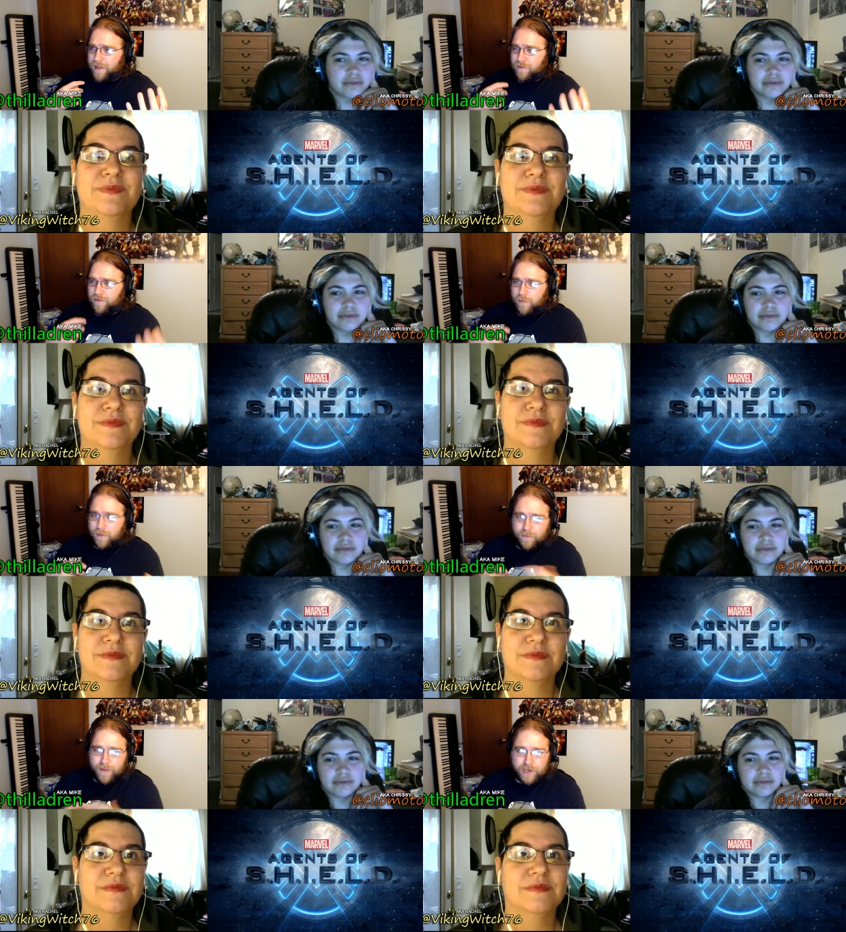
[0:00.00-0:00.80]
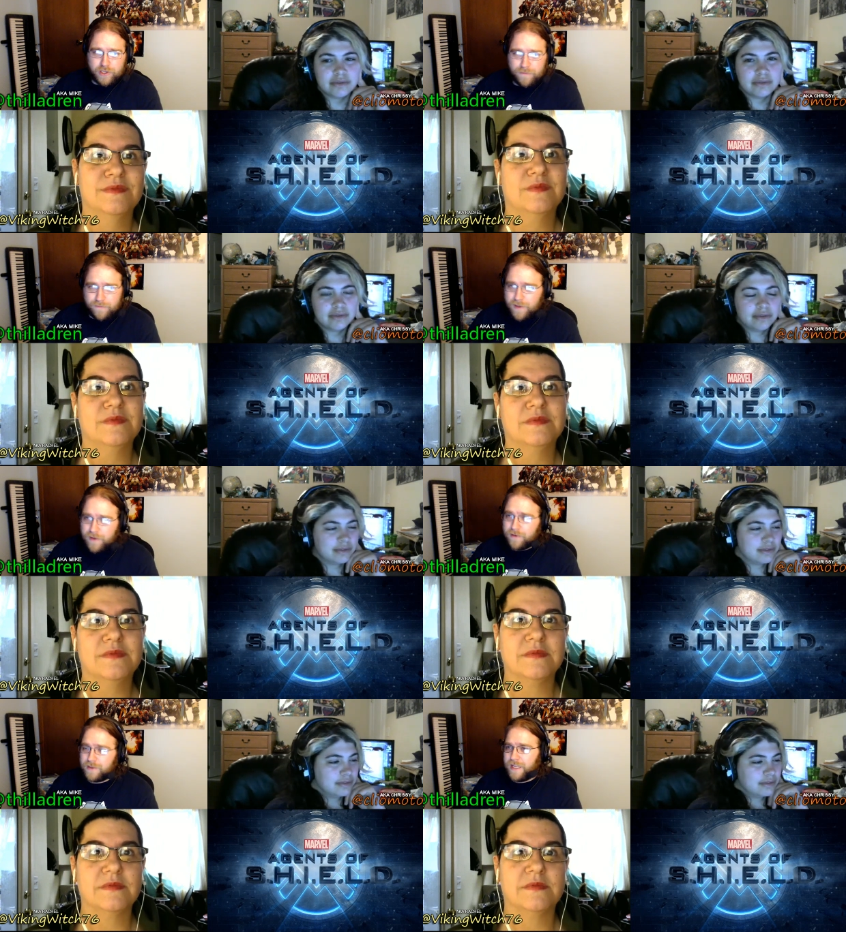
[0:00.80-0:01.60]
Speaker 1: stupid, irrational
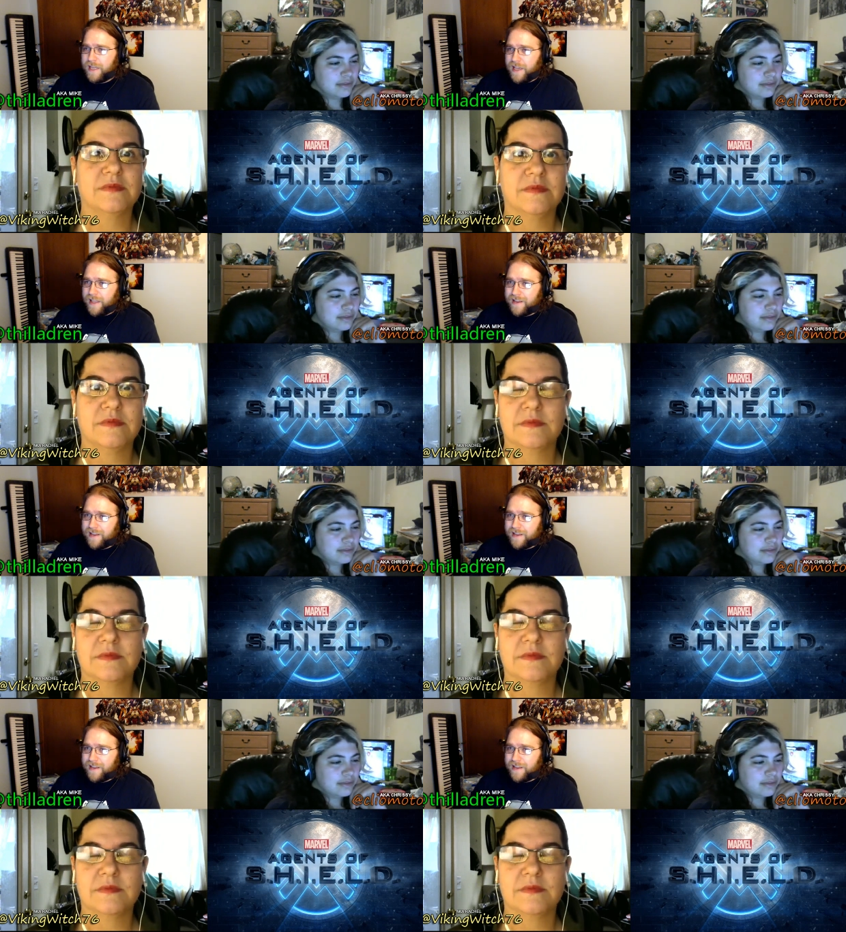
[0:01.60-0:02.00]
fears, and that is